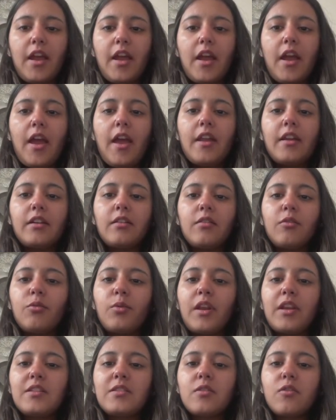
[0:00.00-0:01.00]
and
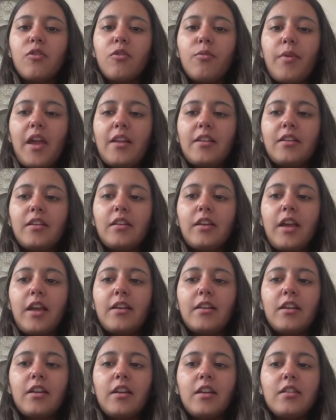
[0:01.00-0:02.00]
Gradescope
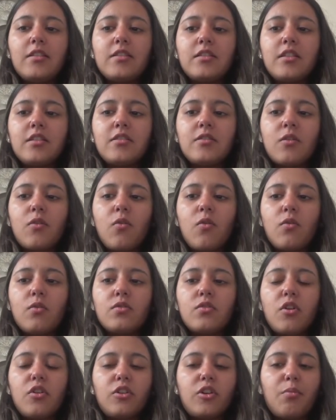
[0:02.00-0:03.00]
calculates the scores
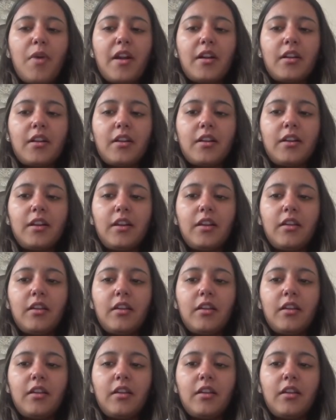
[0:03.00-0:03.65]
automatically.